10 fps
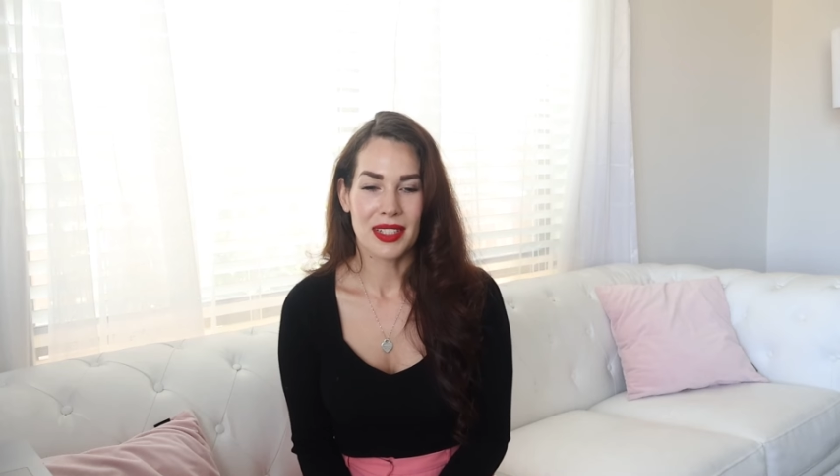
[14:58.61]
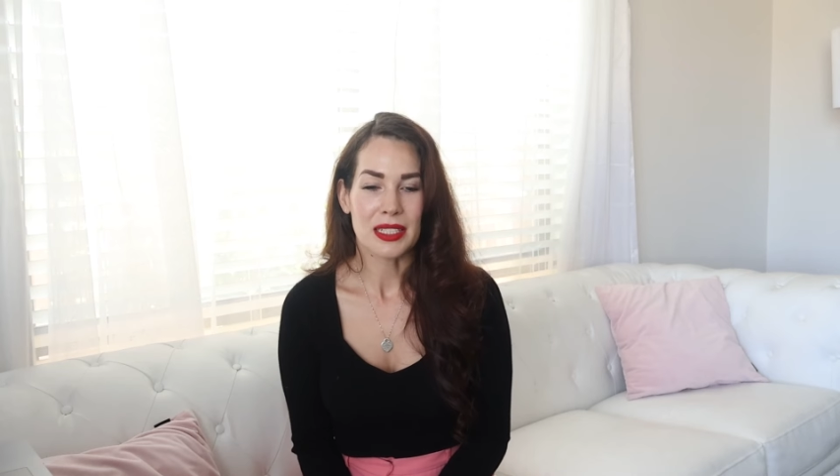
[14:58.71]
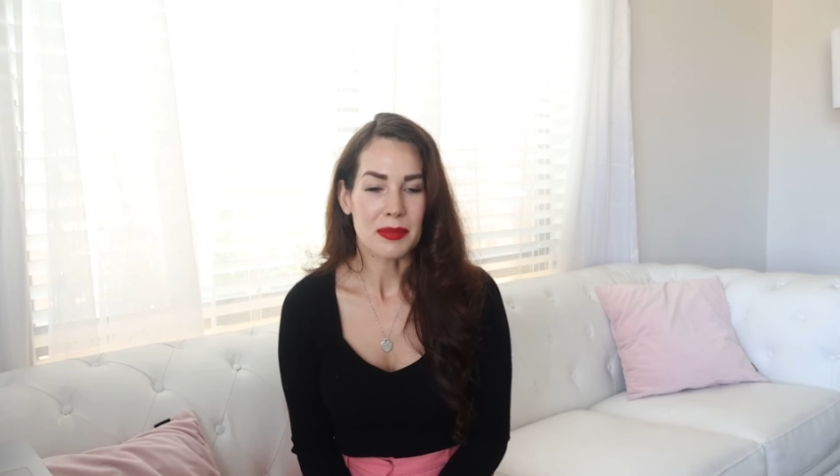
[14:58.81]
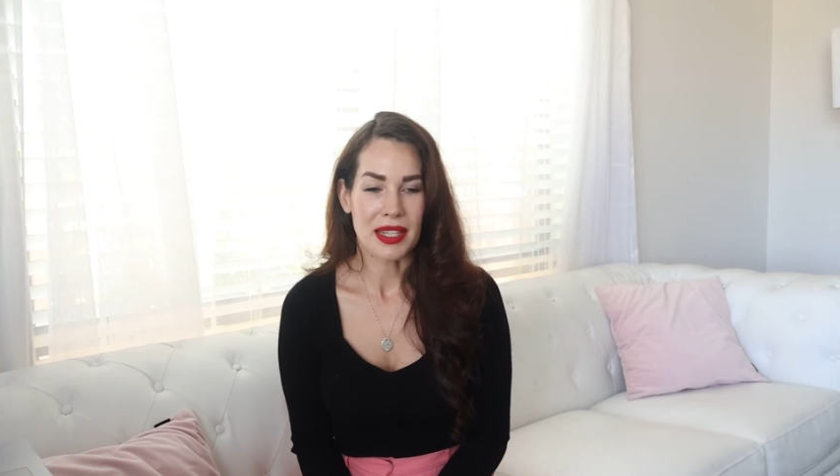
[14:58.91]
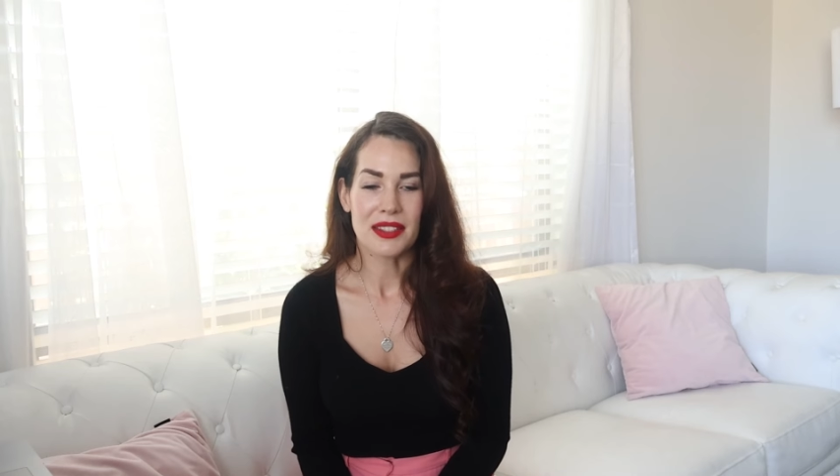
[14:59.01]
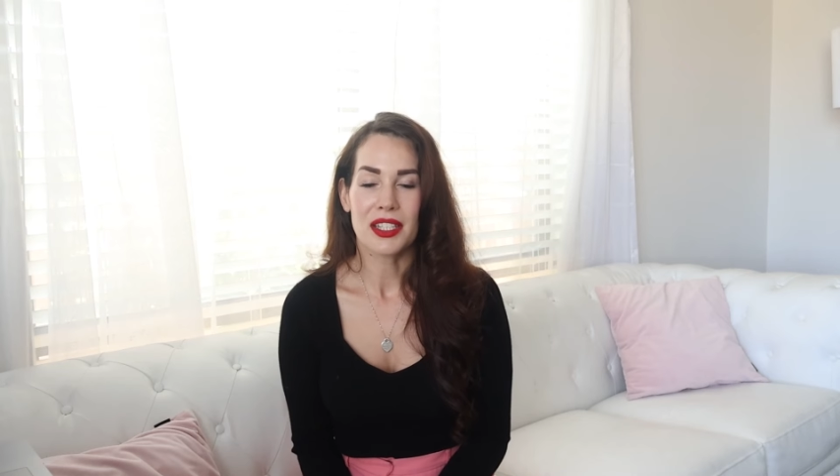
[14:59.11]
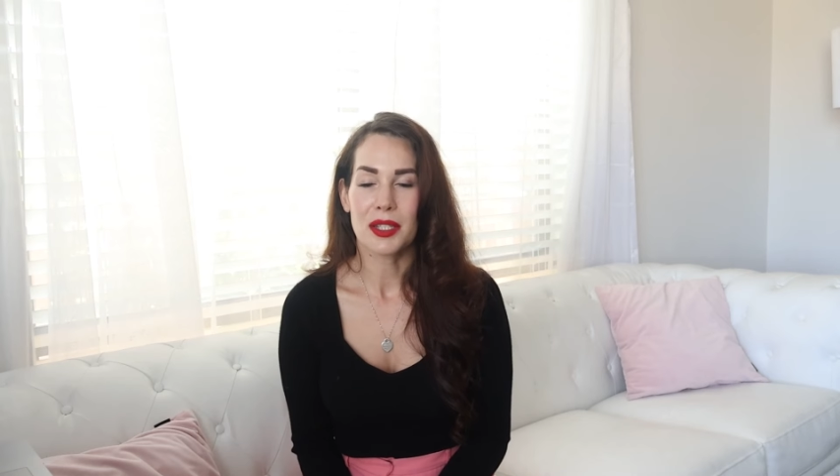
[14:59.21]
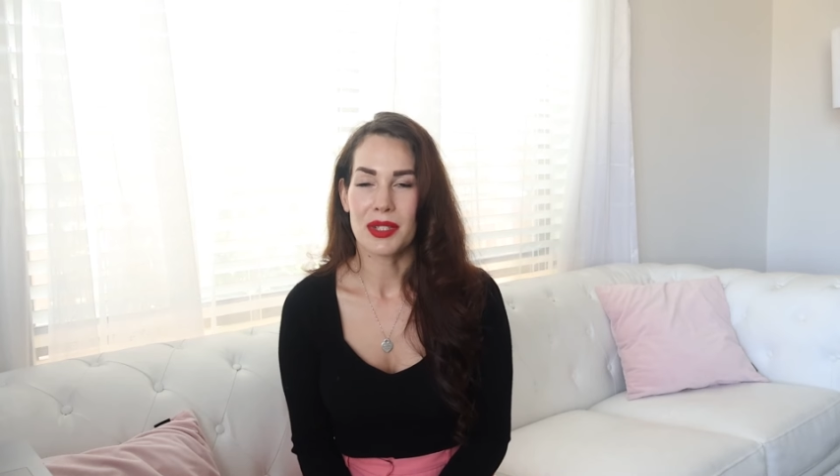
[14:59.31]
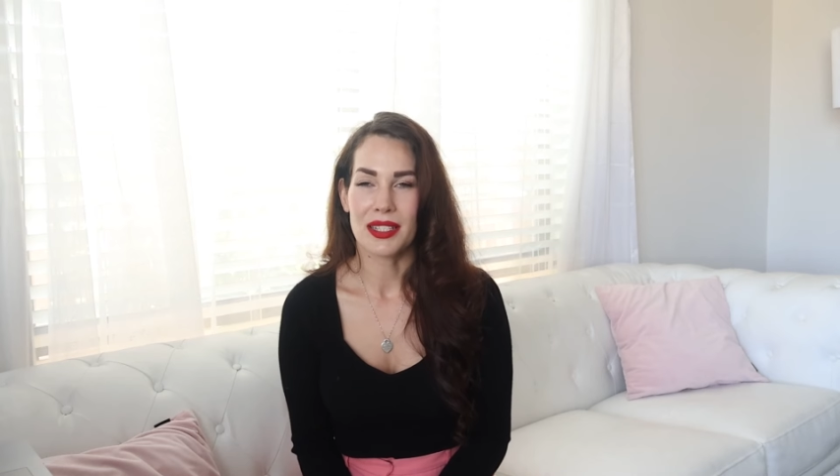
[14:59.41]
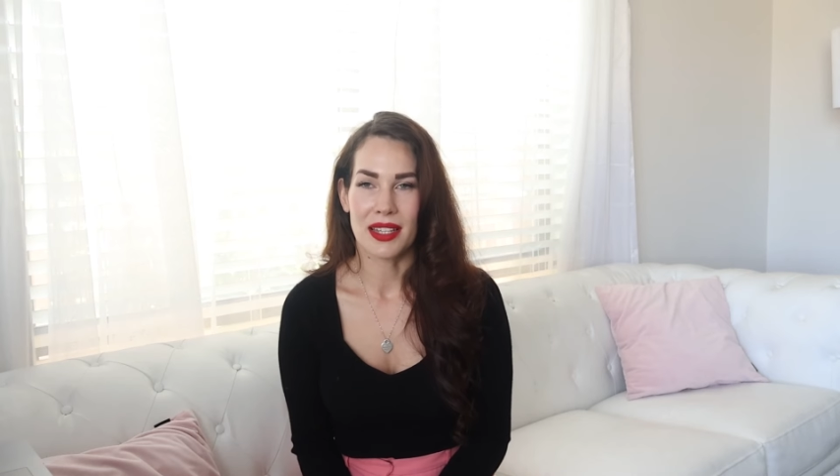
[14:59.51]
is
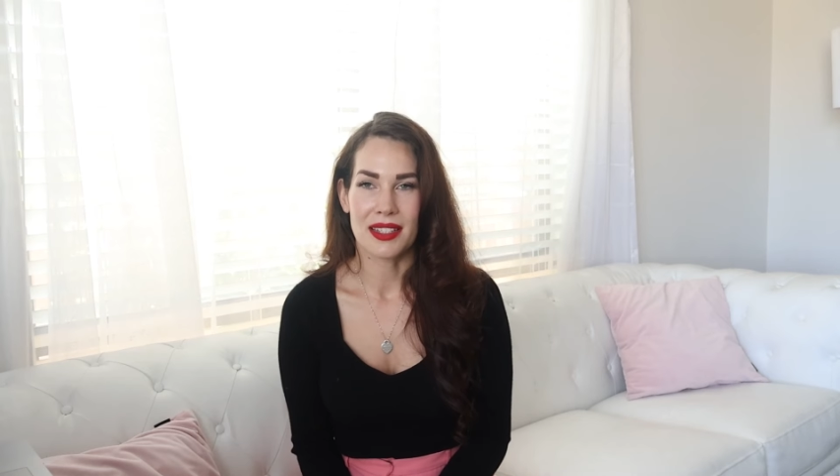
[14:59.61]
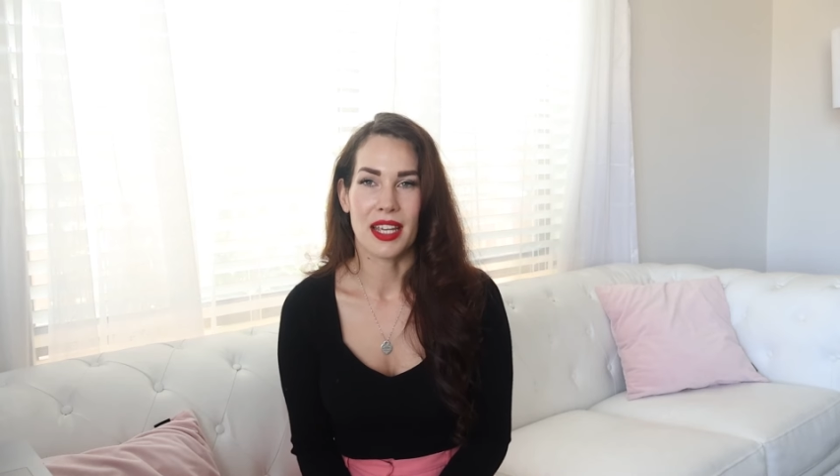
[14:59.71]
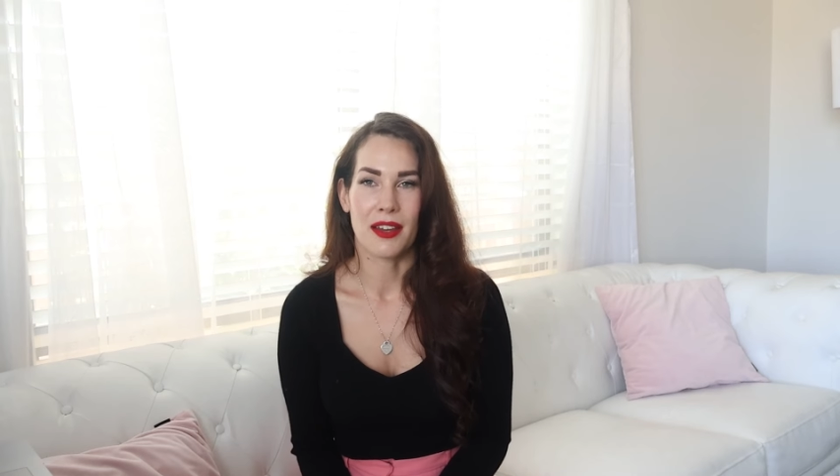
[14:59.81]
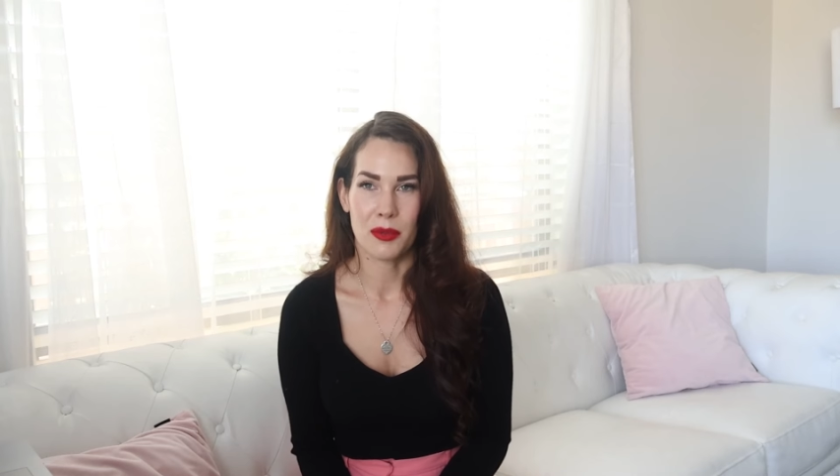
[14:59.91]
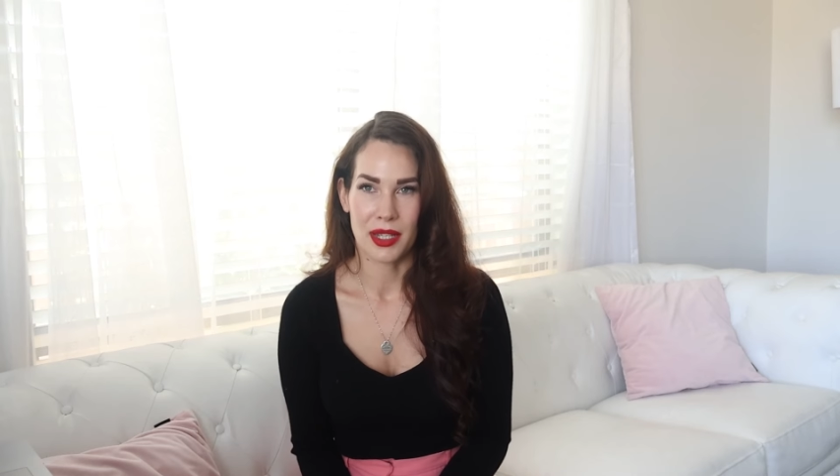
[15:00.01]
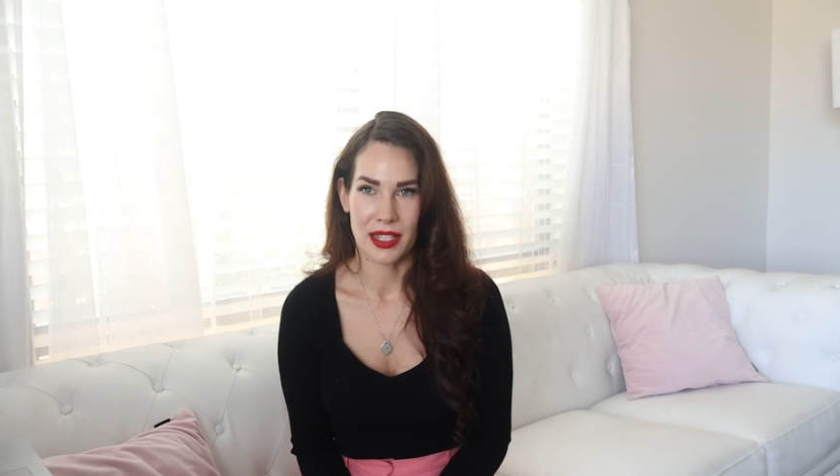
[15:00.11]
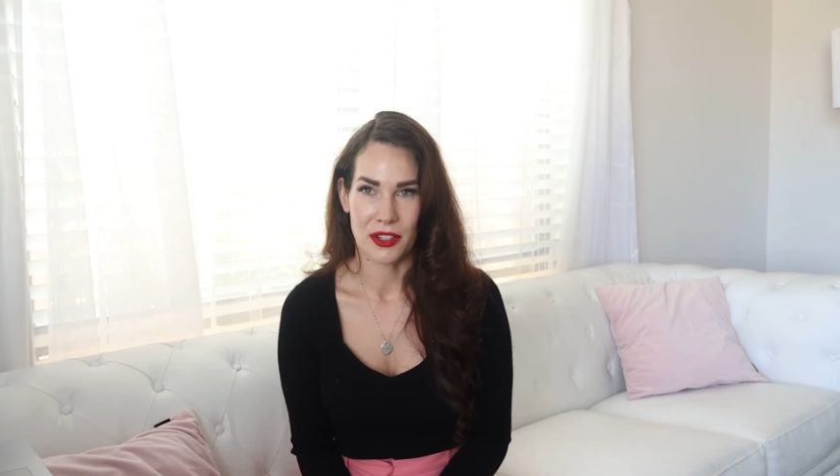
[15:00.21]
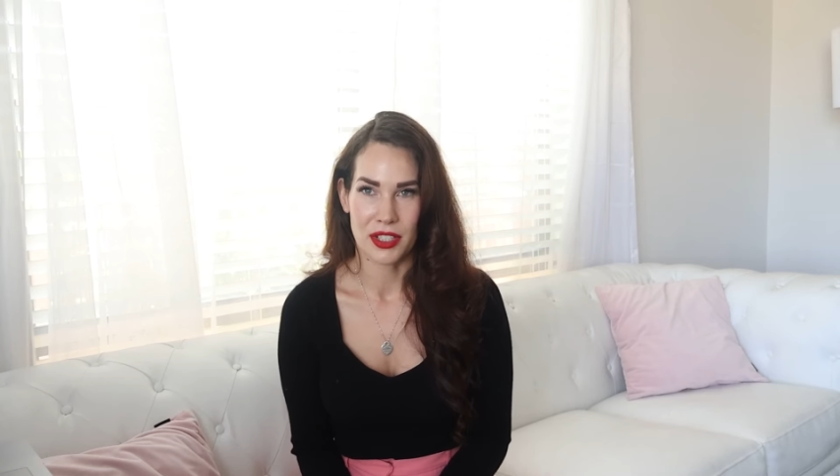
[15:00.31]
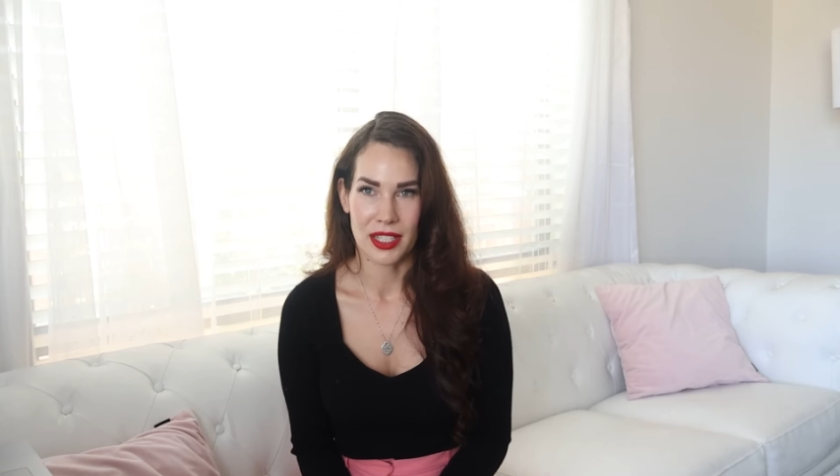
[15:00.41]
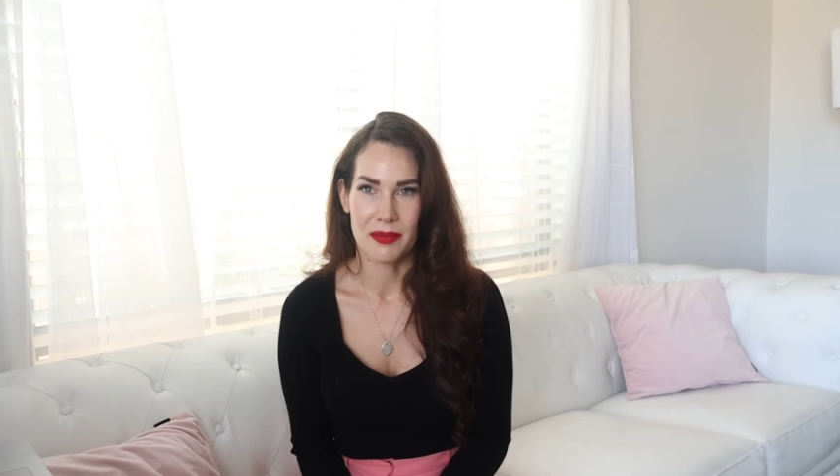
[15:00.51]
basically what it takes to have queen
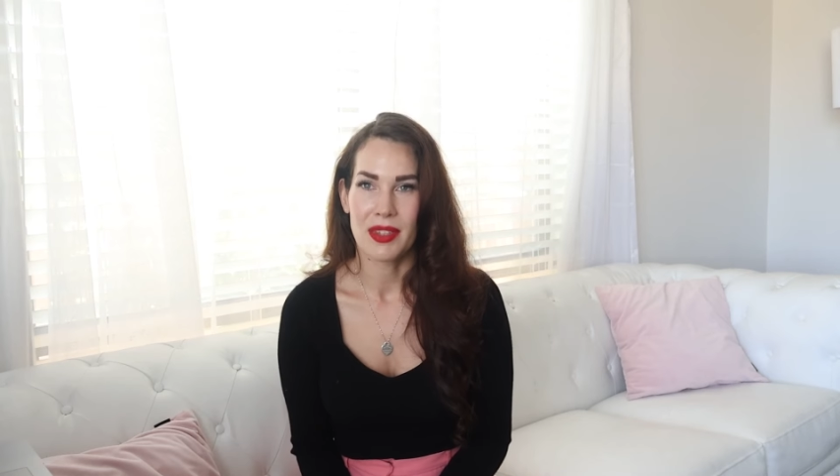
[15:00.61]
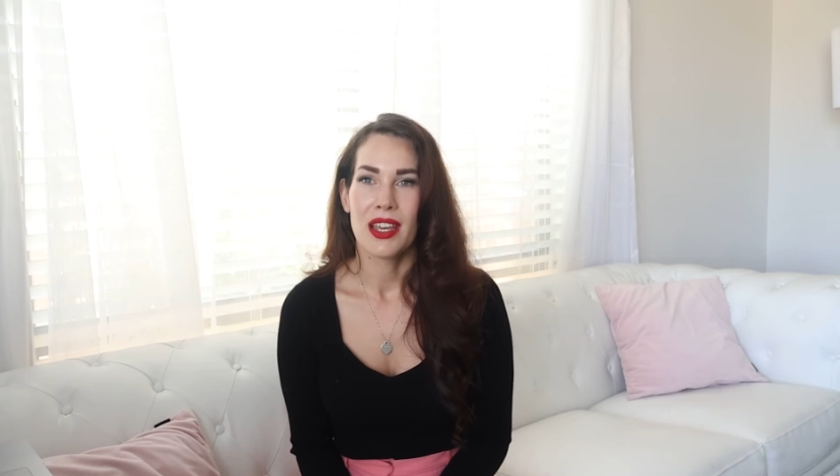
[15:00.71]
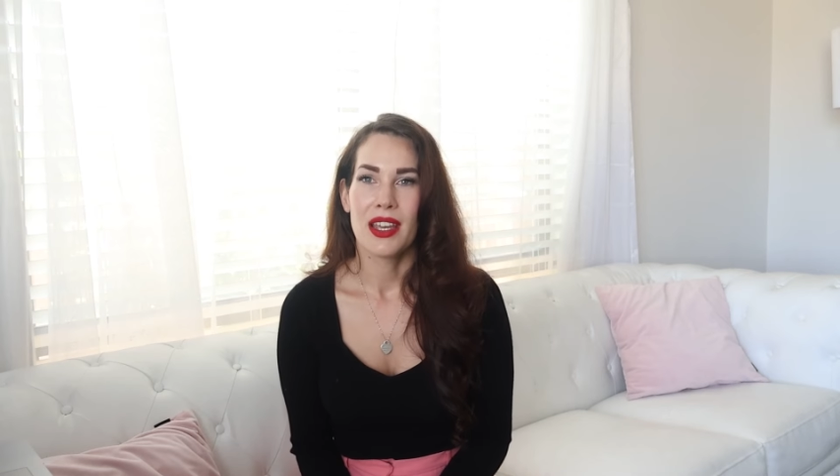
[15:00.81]
energy.